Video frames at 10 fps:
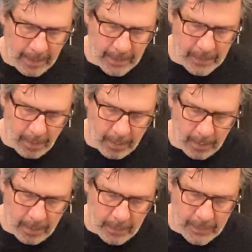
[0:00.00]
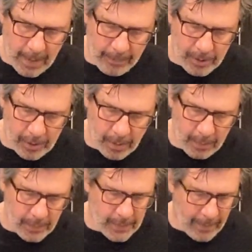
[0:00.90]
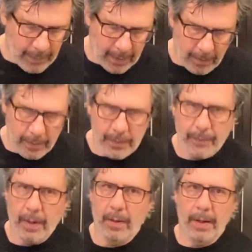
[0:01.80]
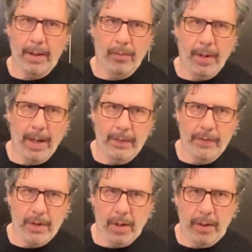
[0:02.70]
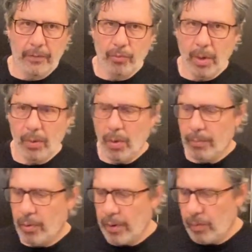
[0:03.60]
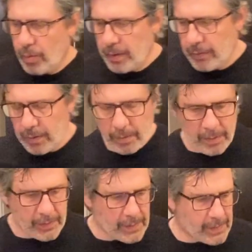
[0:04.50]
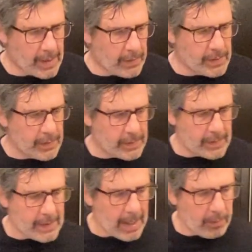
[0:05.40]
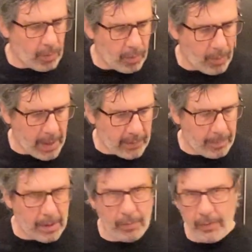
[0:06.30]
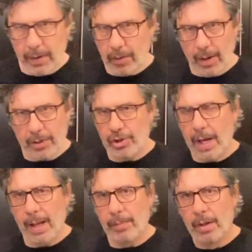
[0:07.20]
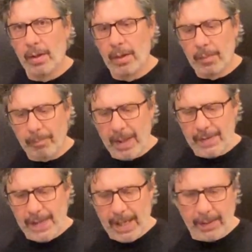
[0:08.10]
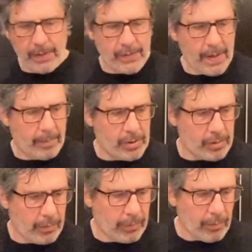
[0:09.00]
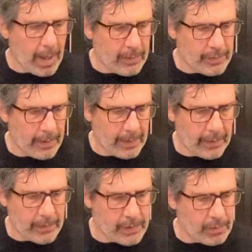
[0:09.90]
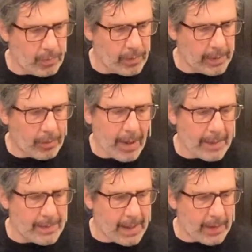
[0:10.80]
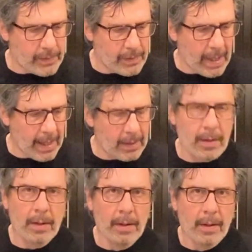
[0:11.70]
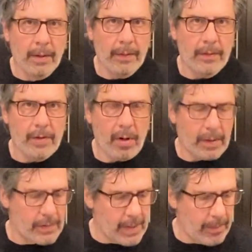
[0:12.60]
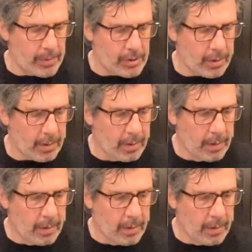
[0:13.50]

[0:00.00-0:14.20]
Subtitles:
is our temperature, 70 degrees Fahrenheit, right on the target, 21.1 degrees Celsius, exactly where we wanted to be. We did a great job maintaining this temperature throughout, so I think this is a really great test at the target temperature.